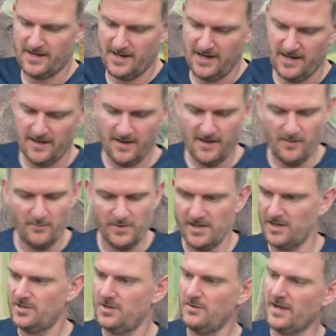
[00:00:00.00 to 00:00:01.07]
clean. But
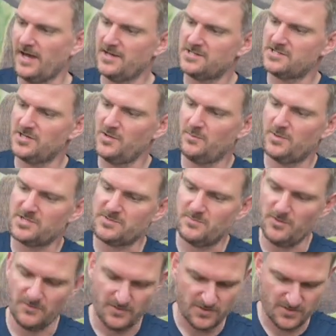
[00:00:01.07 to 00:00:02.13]
you do get super
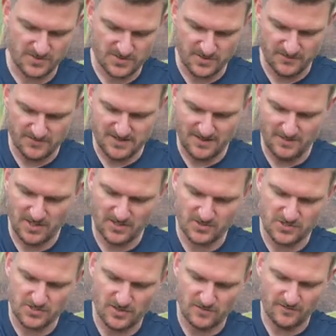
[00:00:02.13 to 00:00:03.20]
smooth sort of
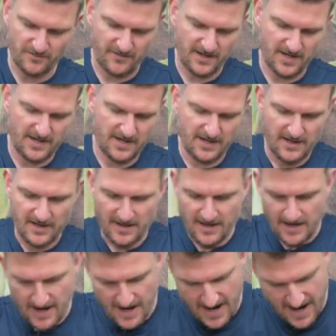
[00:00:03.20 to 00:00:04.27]
semi-control feed
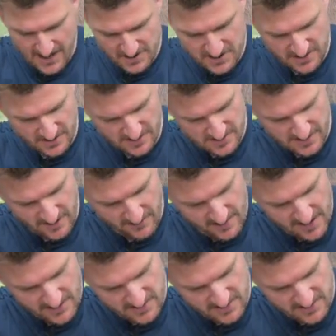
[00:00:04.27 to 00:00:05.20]
action. So I